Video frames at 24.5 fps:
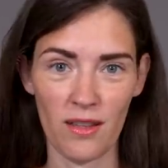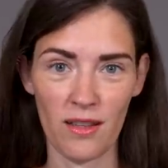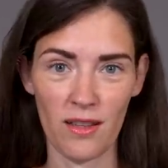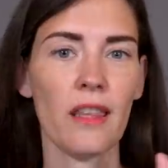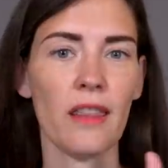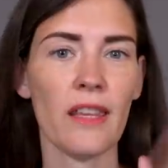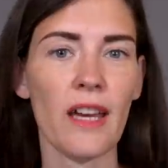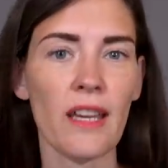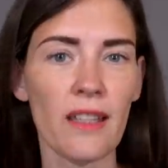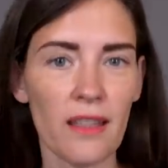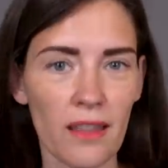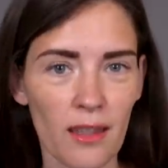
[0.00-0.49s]

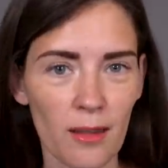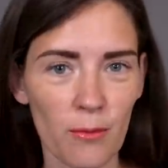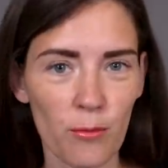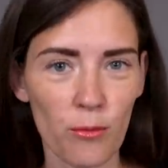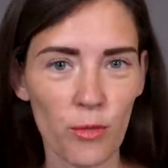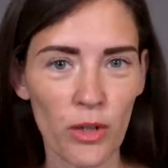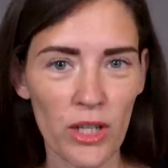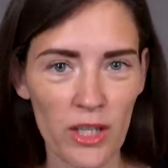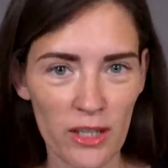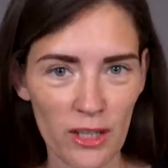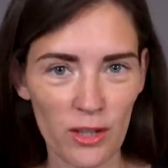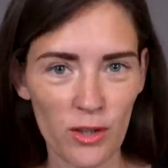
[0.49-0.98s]
And that
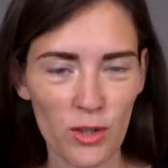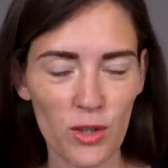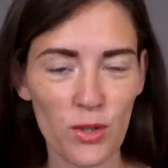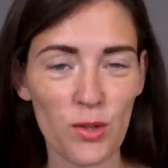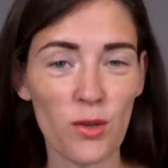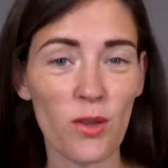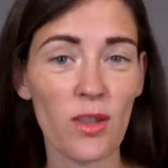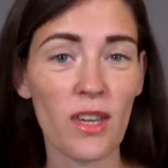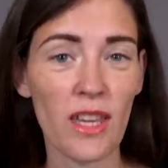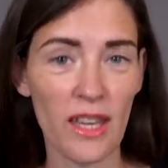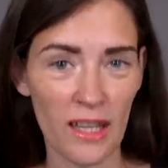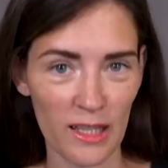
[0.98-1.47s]
brings us
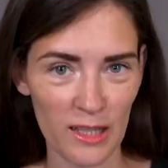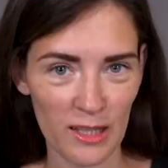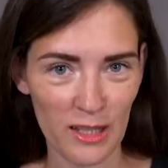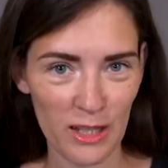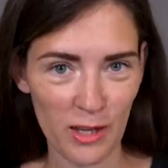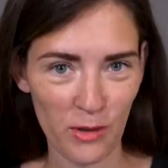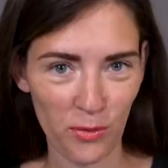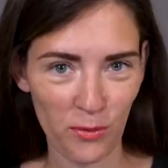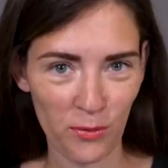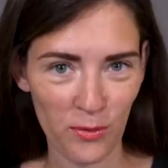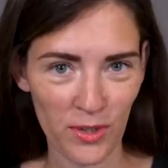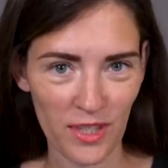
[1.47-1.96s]
to the
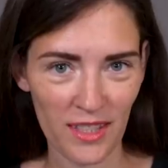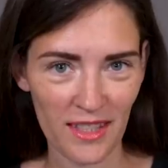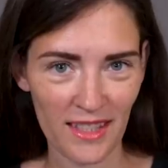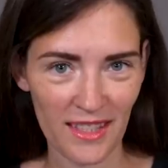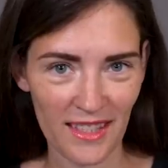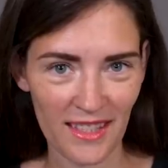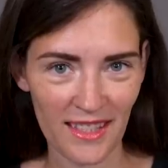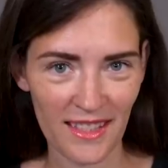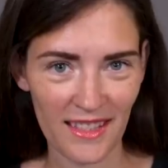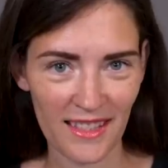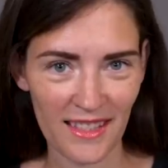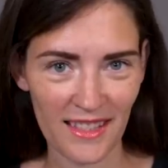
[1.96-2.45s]
guests'
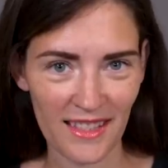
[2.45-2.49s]
outfits.